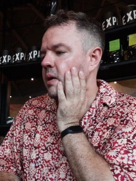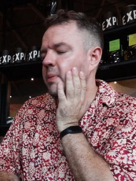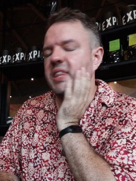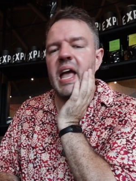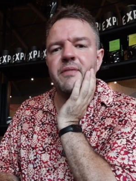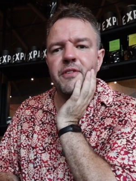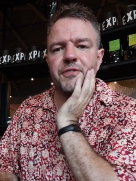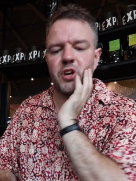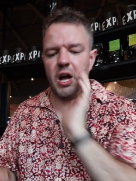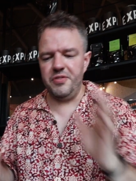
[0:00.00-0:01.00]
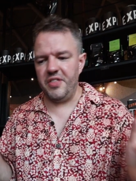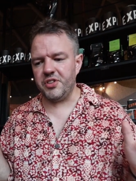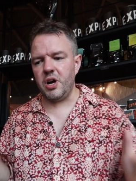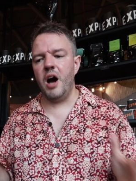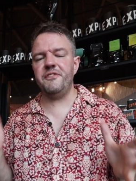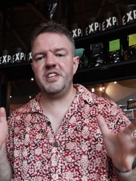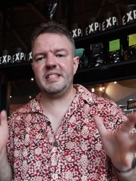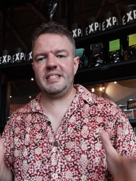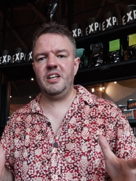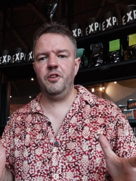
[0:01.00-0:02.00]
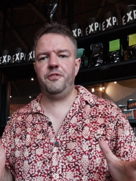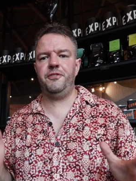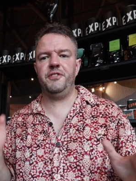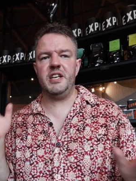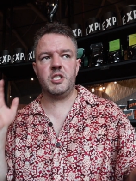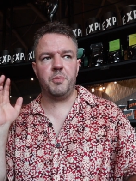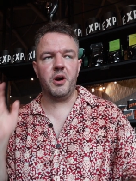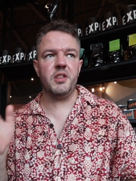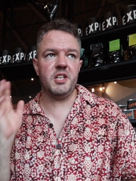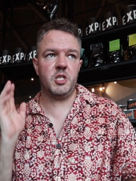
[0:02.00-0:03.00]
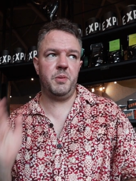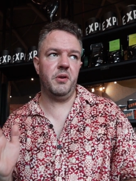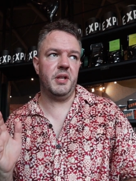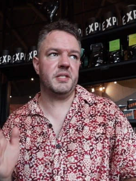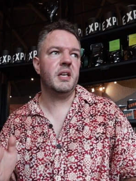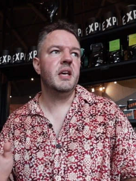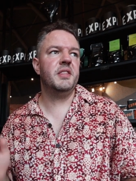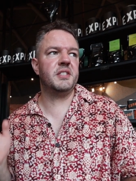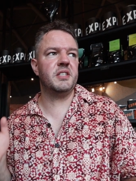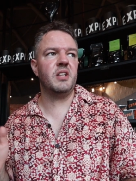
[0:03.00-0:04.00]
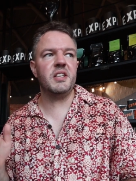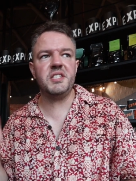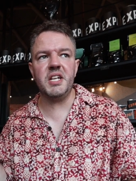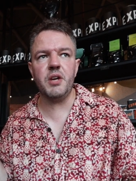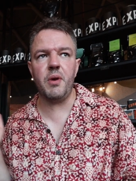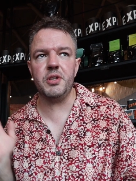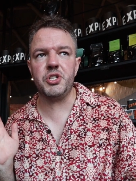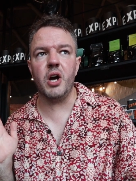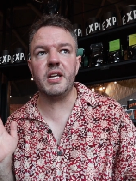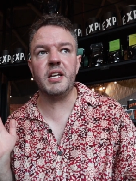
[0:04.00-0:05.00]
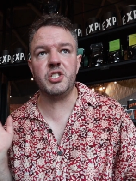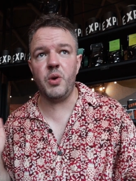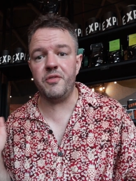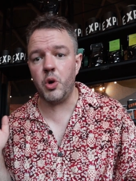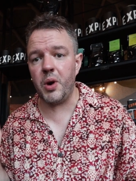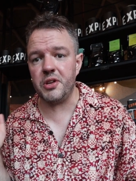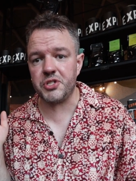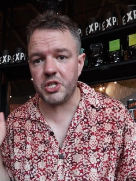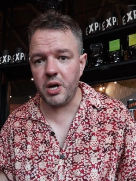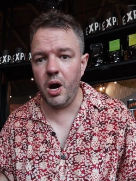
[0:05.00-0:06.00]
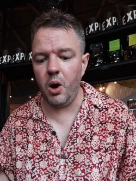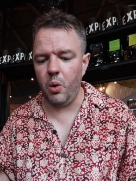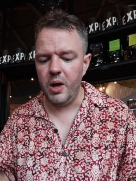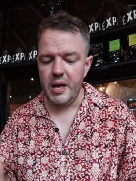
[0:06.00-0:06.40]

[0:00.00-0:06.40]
but they haven't forgotten that the coffee itself is part of the experience. This is not sitting around and talking because you have nowhere else to go.